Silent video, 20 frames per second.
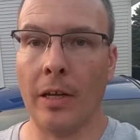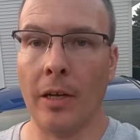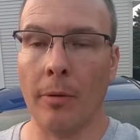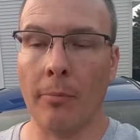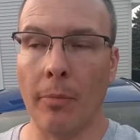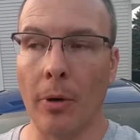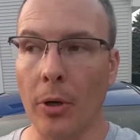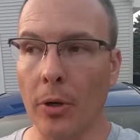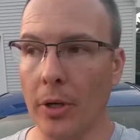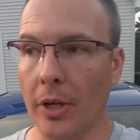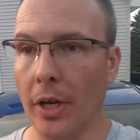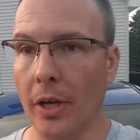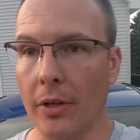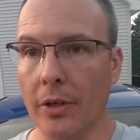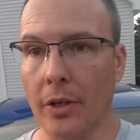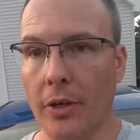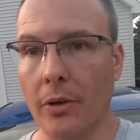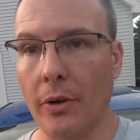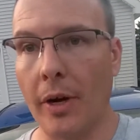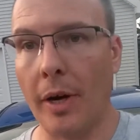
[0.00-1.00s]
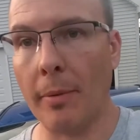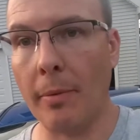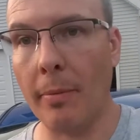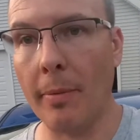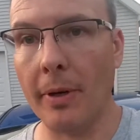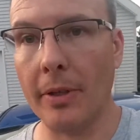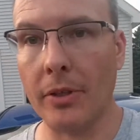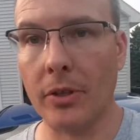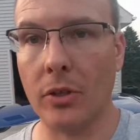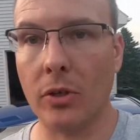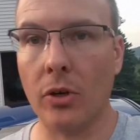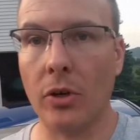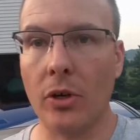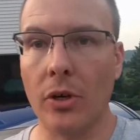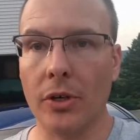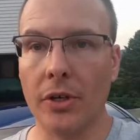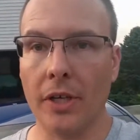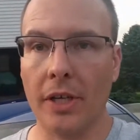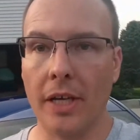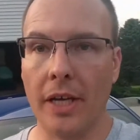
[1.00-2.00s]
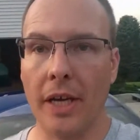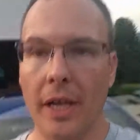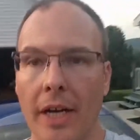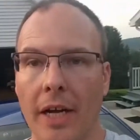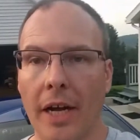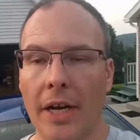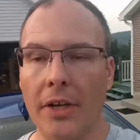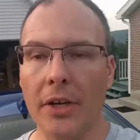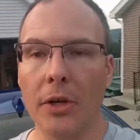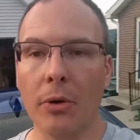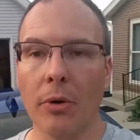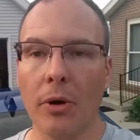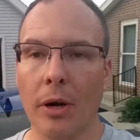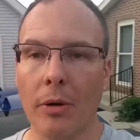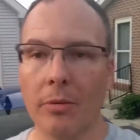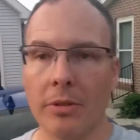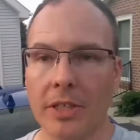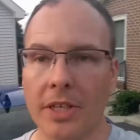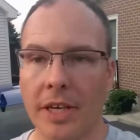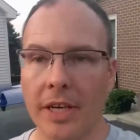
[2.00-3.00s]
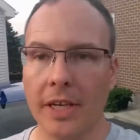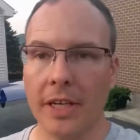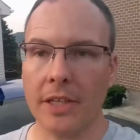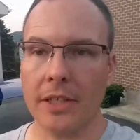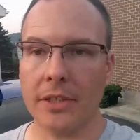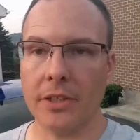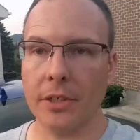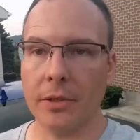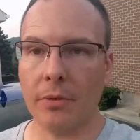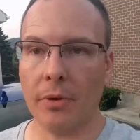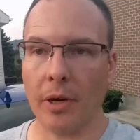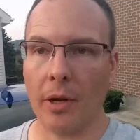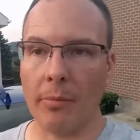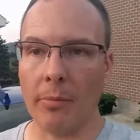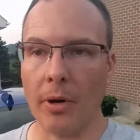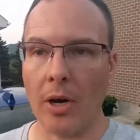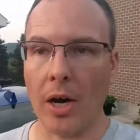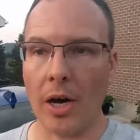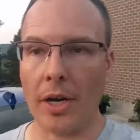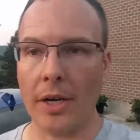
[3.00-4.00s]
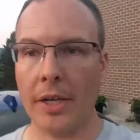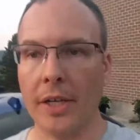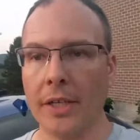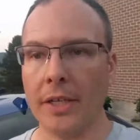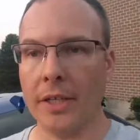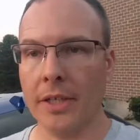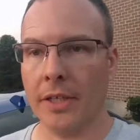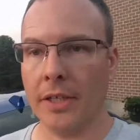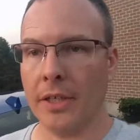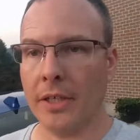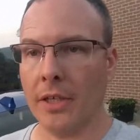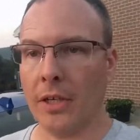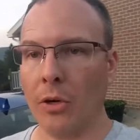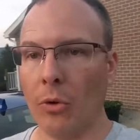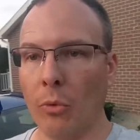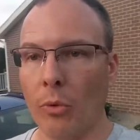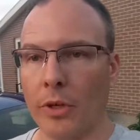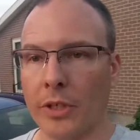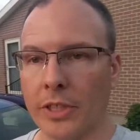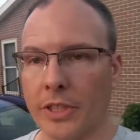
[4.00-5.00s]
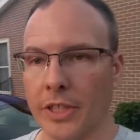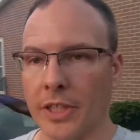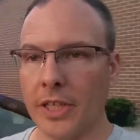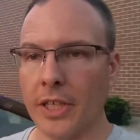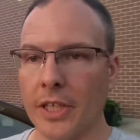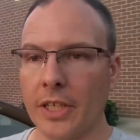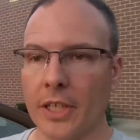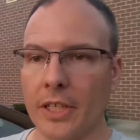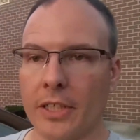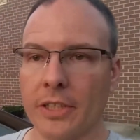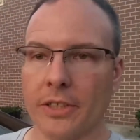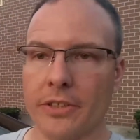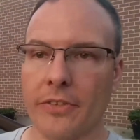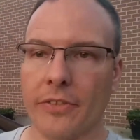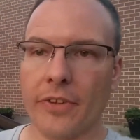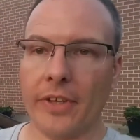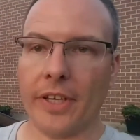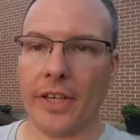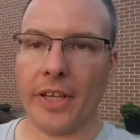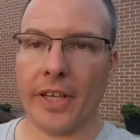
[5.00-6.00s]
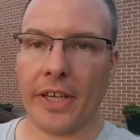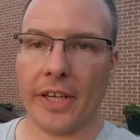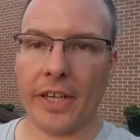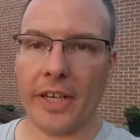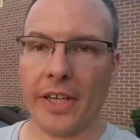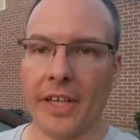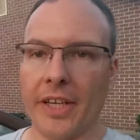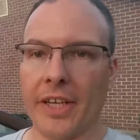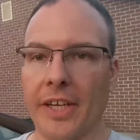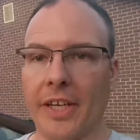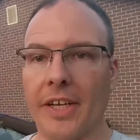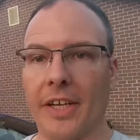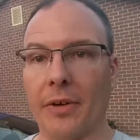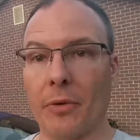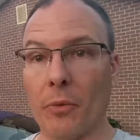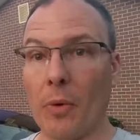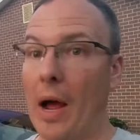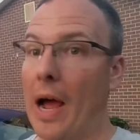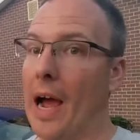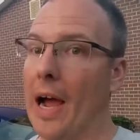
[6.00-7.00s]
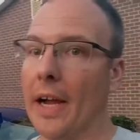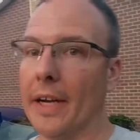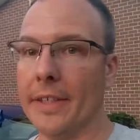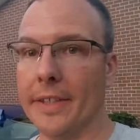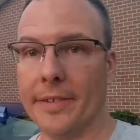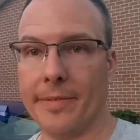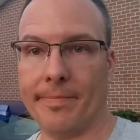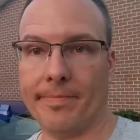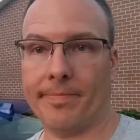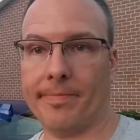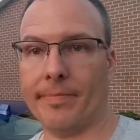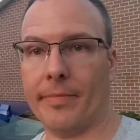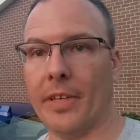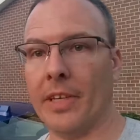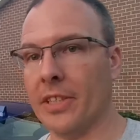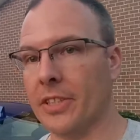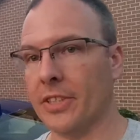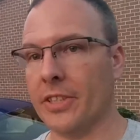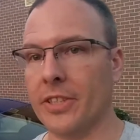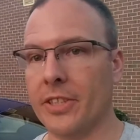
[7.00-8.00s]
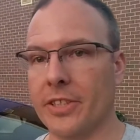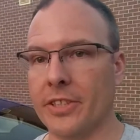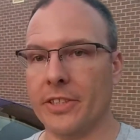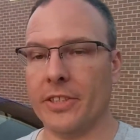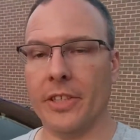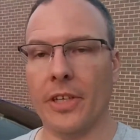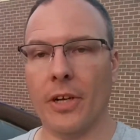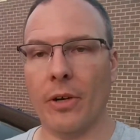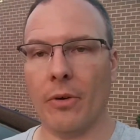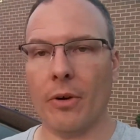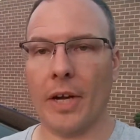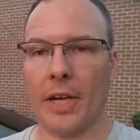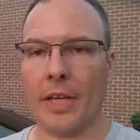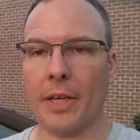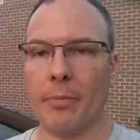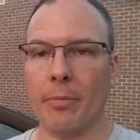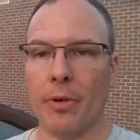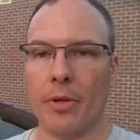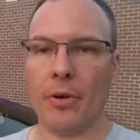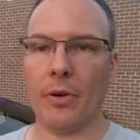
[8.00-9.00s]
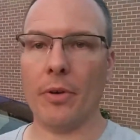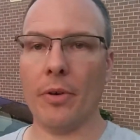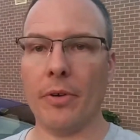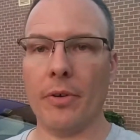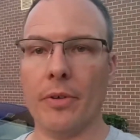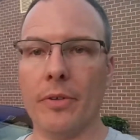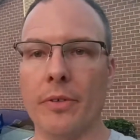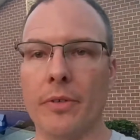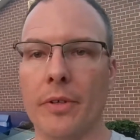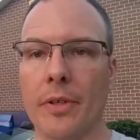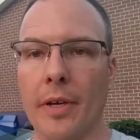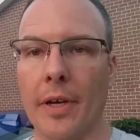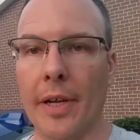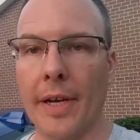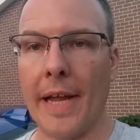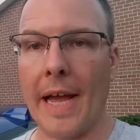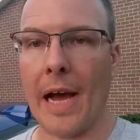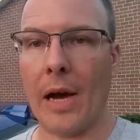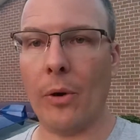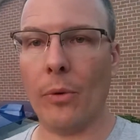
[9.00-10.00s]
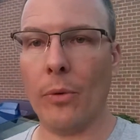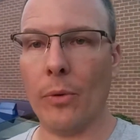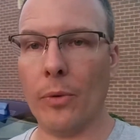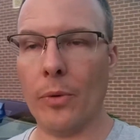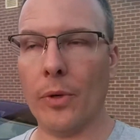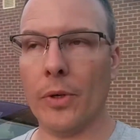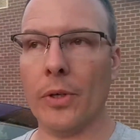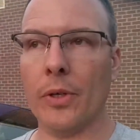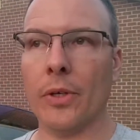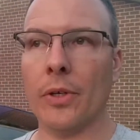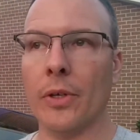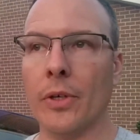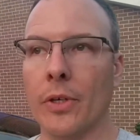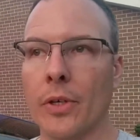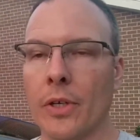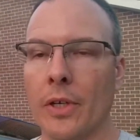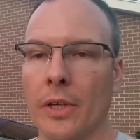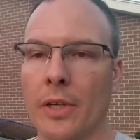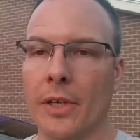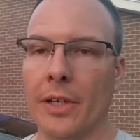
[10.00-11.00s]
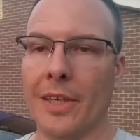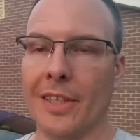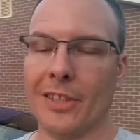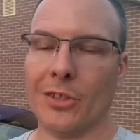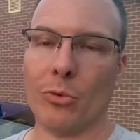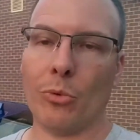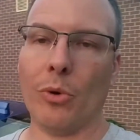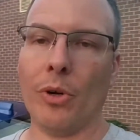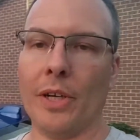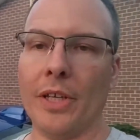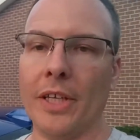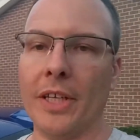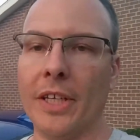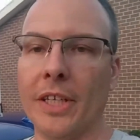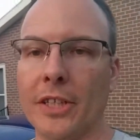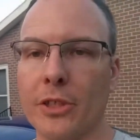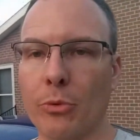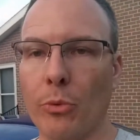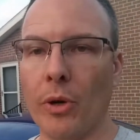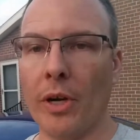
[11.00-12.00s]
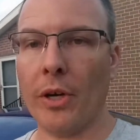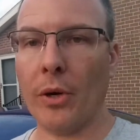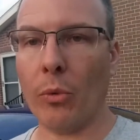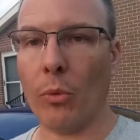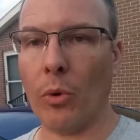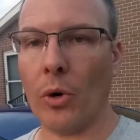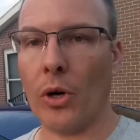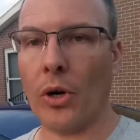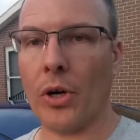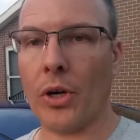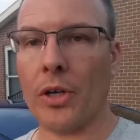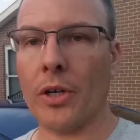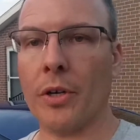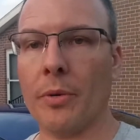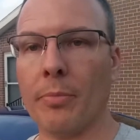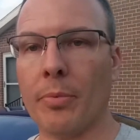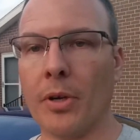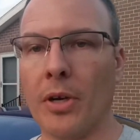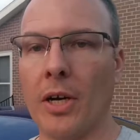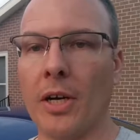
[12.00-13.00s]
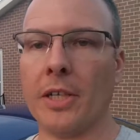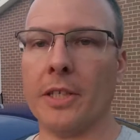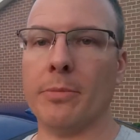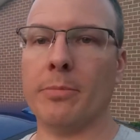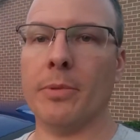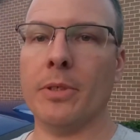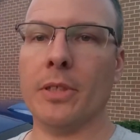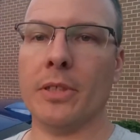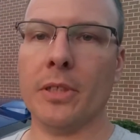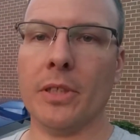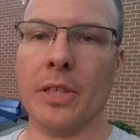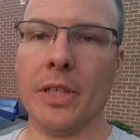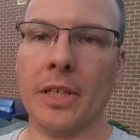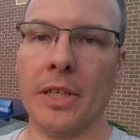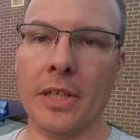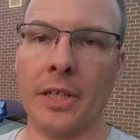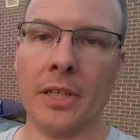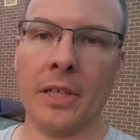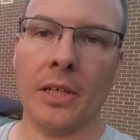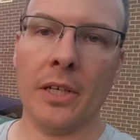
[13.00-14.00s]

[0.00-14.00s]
My only other gripe about the car, and again, I knew what I was getting into when I bought it, which is the ride. It's, I commute an hour and 20 each way to work, approximately